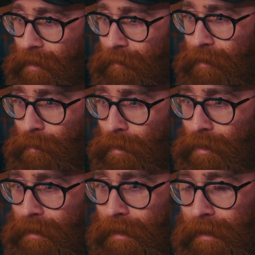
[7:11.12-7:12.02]
have to
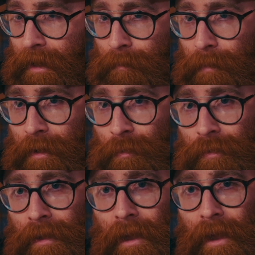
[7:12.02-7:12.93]
walk like 10 miles
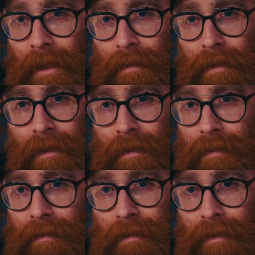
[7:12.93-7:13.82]
to get
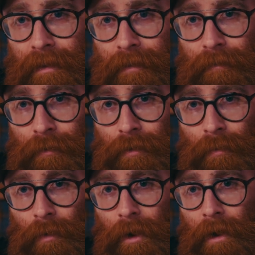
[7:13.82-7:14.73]
like food
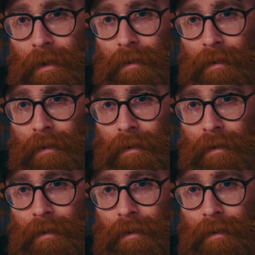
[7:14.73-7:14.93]
and water.